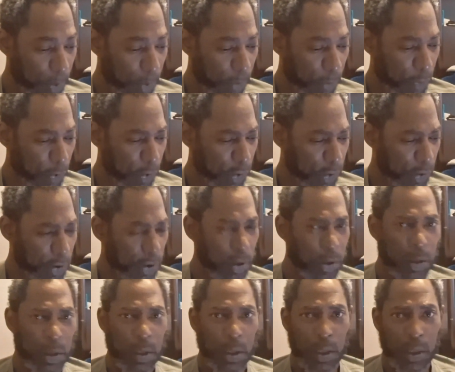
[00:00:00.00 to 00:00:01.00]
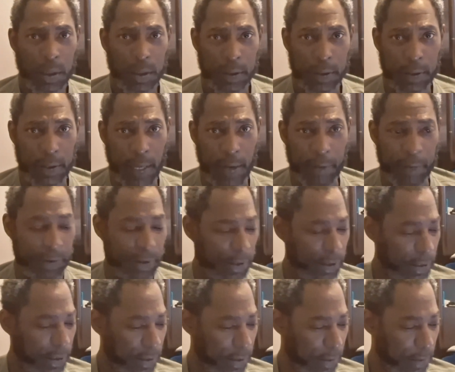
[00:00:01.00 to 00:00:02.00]
Verse
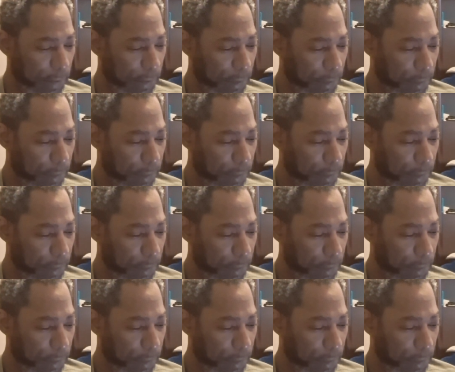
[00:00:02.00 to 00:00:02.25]
17.